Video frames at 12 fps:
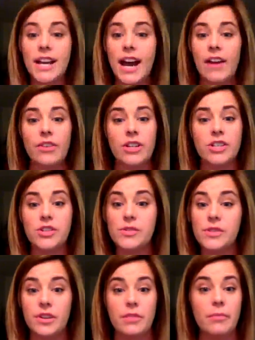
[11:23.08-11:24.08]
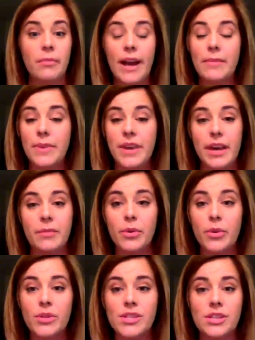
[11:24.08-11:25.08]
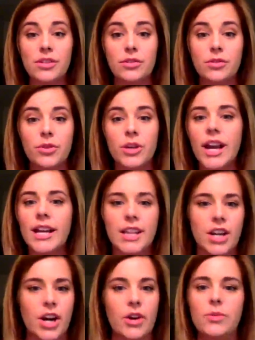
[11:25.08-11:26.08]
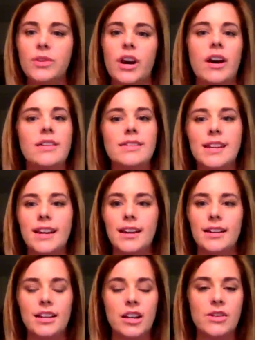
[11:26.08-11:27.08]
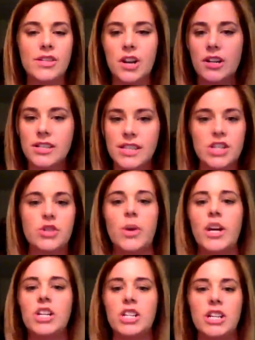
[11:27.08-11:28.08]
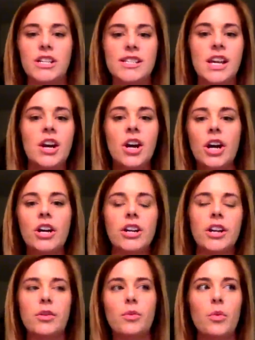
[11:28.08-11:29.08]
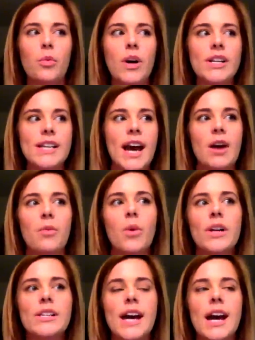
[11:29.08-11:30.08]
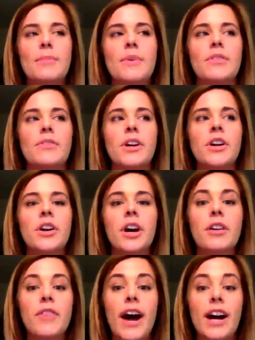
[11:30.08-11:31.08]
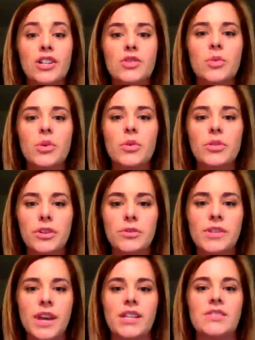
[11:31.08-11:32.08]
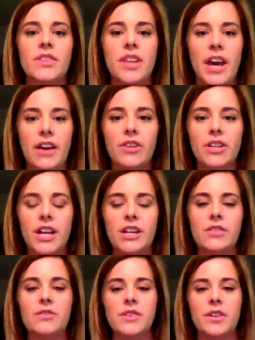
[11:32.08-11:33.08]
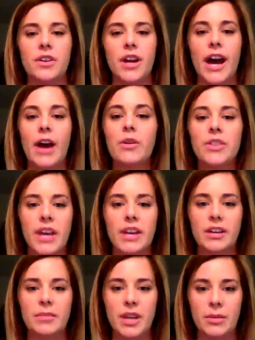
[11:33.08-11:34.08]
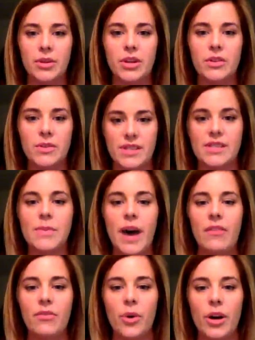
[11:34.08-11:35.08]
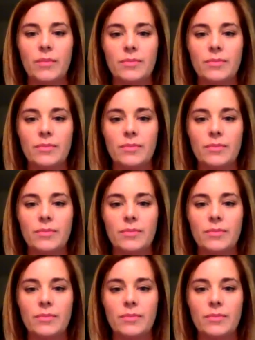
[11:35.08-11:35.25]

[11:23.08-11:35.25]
average user might be able to create their own content, certain situations, or, what type of actual use case for the everyday user, how are they going to be able to use this platform?